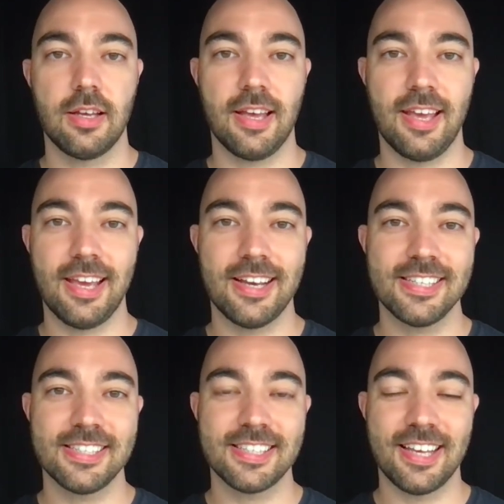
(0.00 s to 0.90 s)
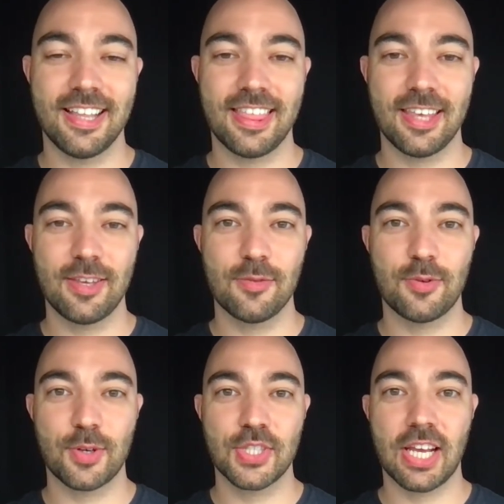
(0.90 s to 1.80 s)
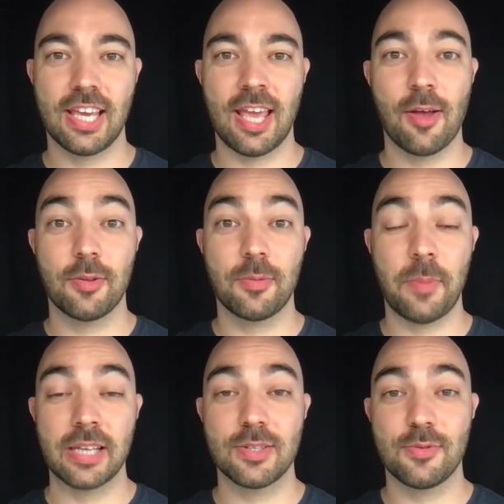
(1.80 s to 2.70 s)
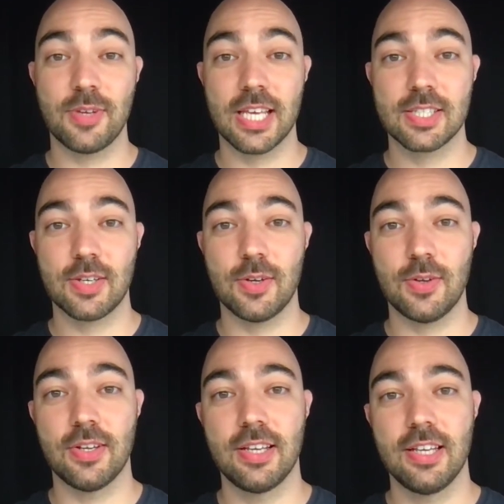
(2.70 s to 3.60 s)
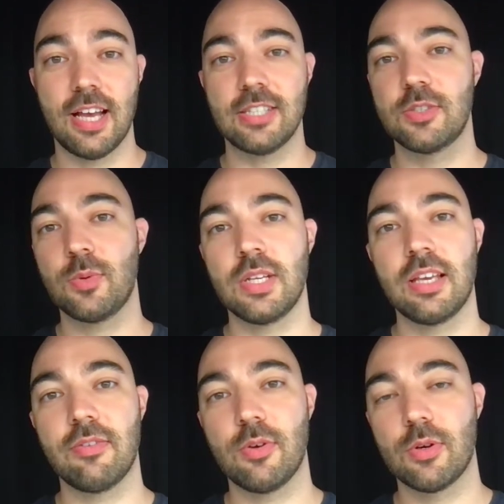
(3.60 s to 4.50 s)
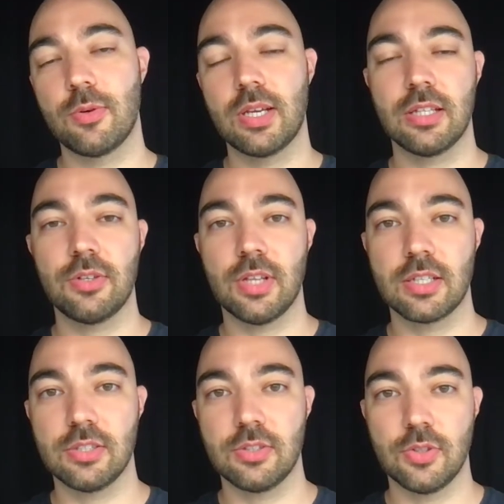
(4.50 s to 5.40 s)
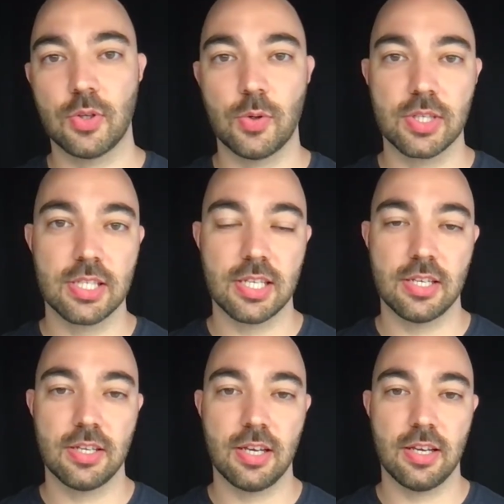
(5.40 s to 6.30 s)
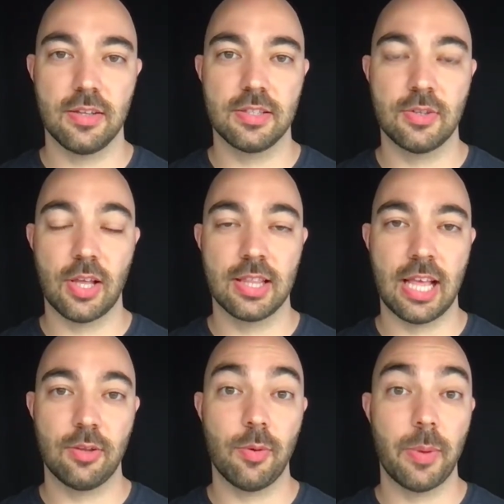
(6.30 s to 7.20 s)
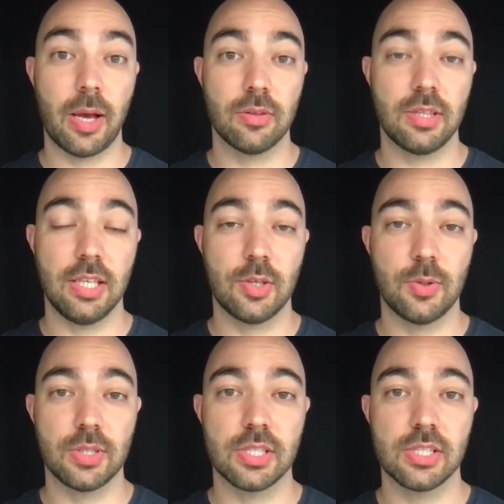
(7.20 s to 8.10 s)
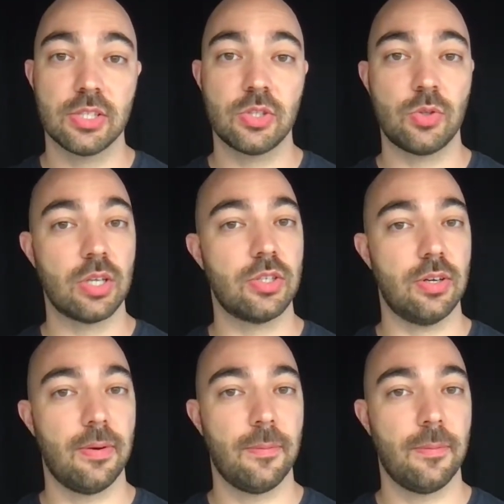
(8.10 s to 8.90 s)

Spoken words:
Hey guys, thank you for checking out Master VS Code. I just want to give you a quick introduction to the course and tell you about the course structure.